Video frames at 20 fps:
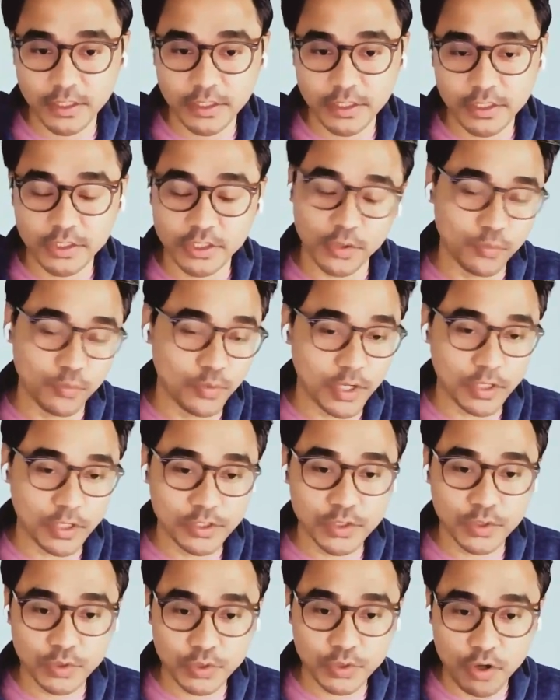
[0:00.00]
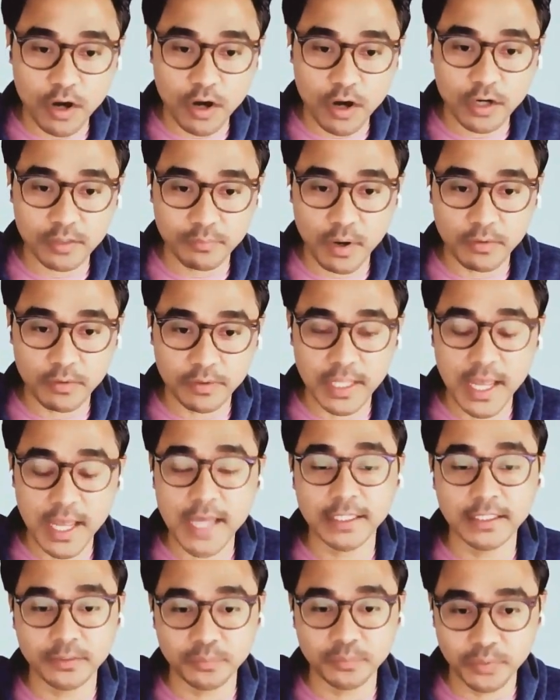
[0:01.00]
So we also talked about
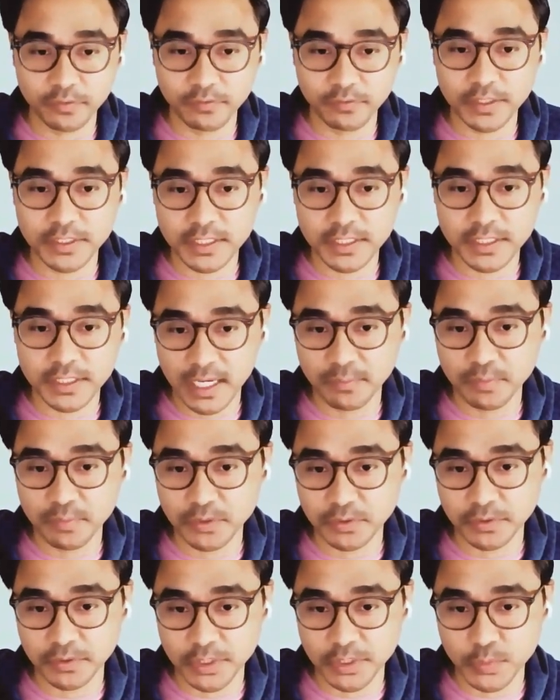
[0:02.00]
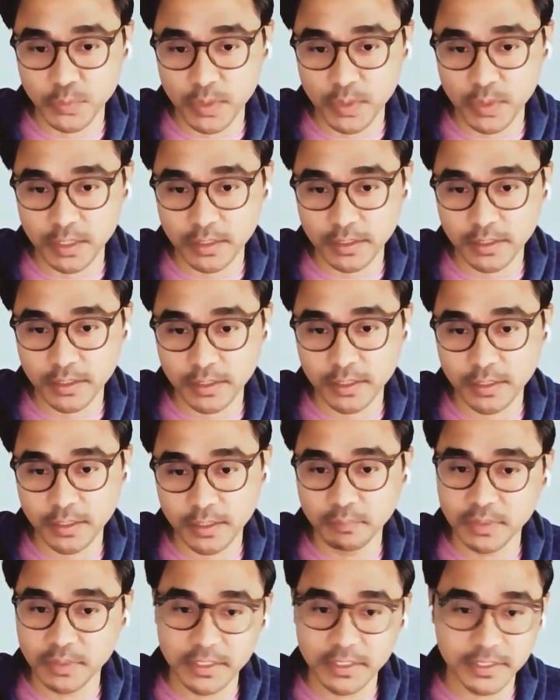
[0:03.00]
that in a previous episode as well,
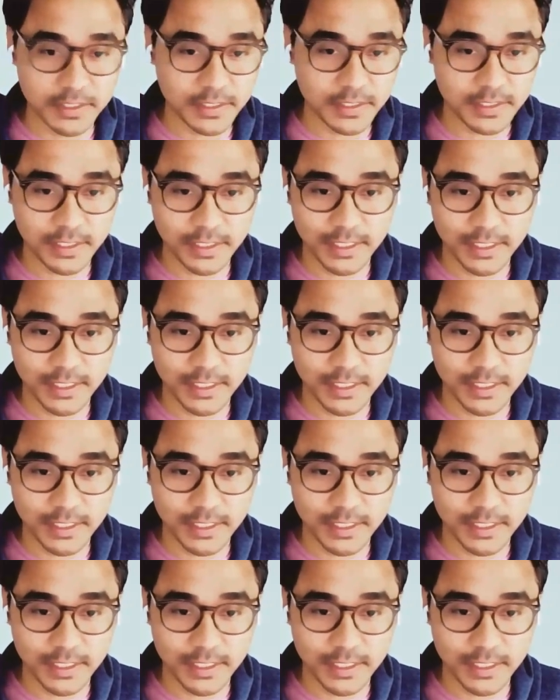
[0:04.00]
because